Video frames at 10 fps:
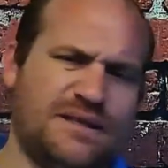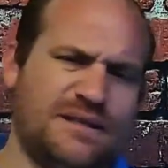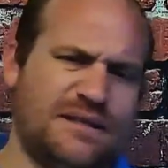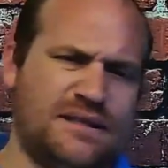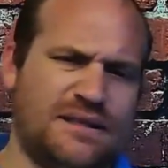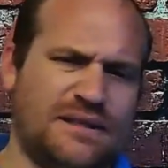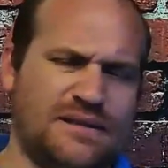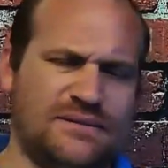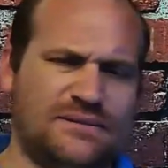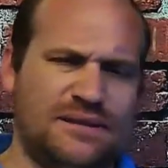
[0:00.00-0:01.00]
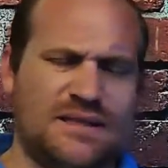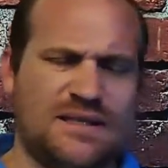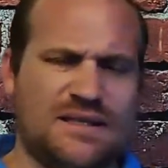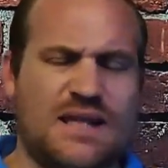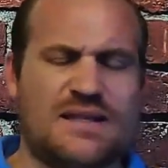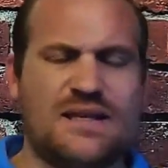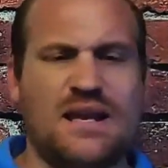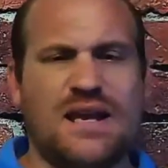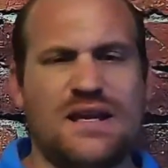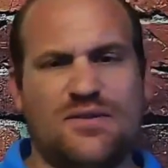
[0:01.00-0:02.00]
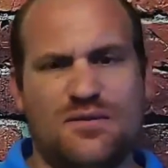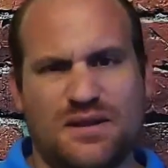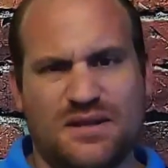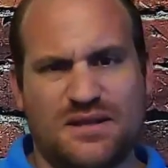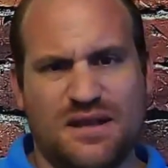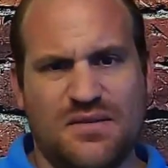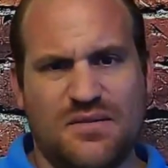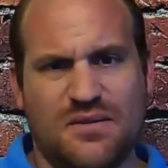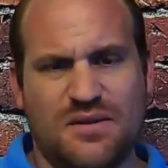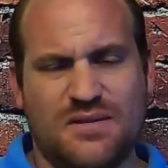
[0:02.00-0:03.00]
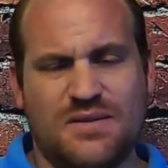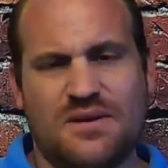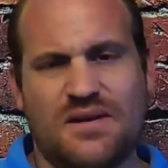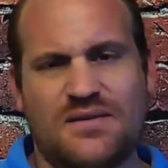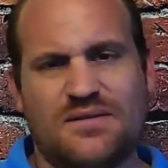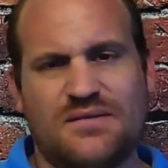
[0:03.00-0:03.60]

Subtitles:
this is not the 93 they said it was. I'm not